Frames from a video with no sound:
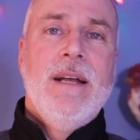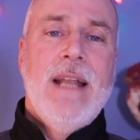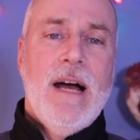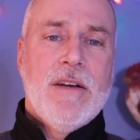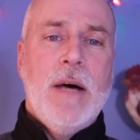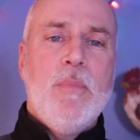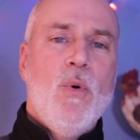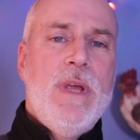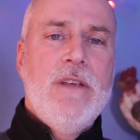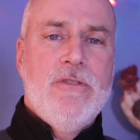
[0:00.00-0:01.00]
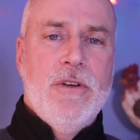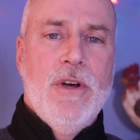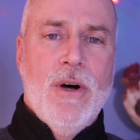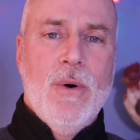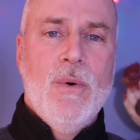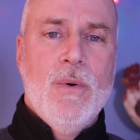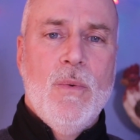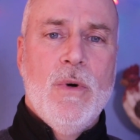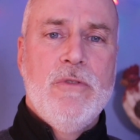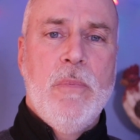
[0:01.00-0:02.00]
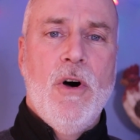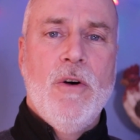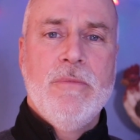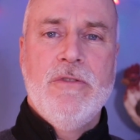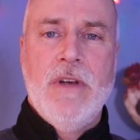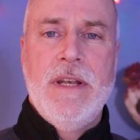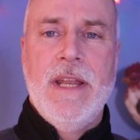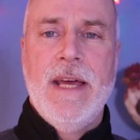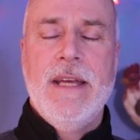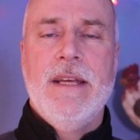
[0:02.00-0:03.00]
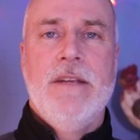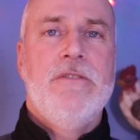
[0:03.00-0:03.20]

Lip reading: Now, a couple weeks ago was Palm Sunday. It